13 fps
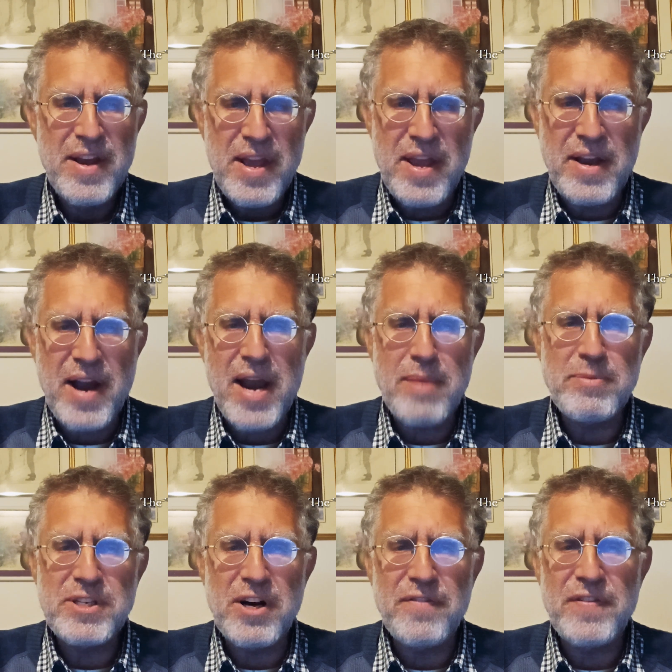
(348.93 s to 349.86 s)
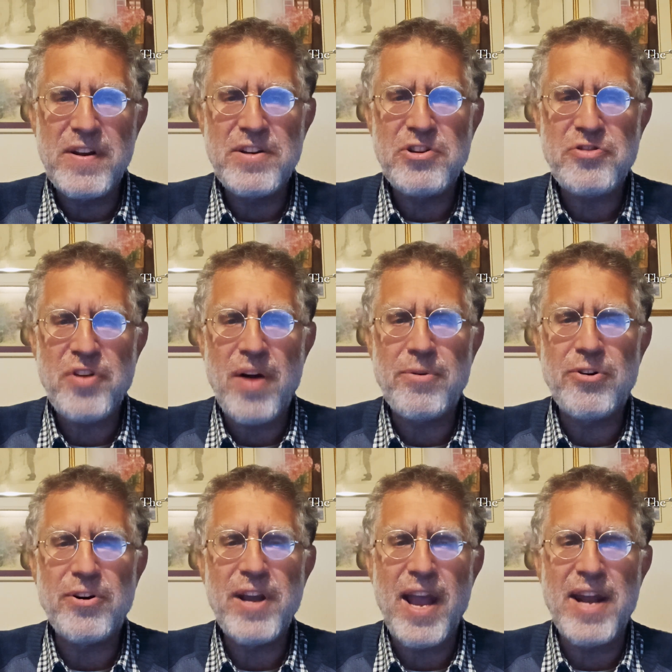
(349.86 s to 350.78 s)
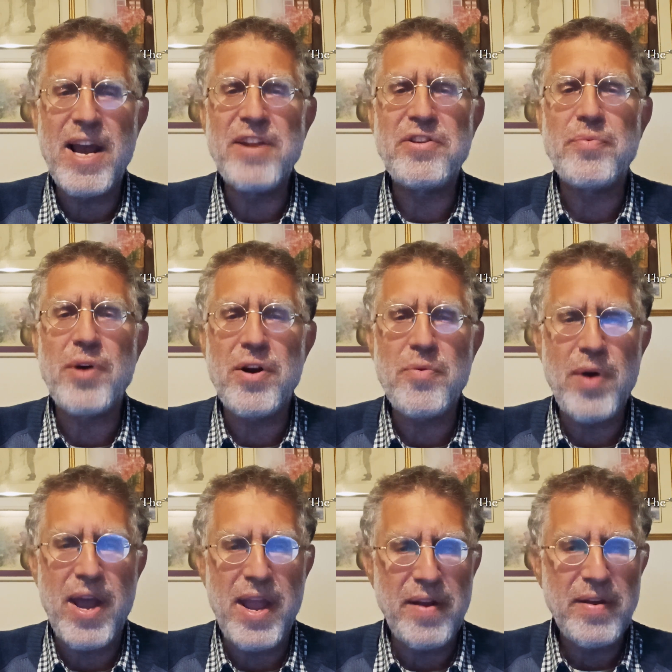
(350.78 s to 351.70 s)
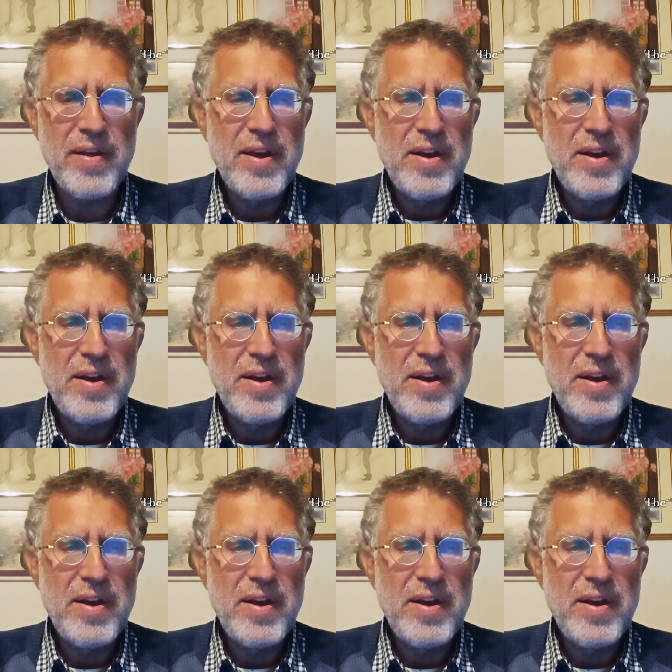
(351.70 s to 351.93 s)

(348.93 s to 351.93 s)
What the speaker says: he got himself into trouble and had to run away.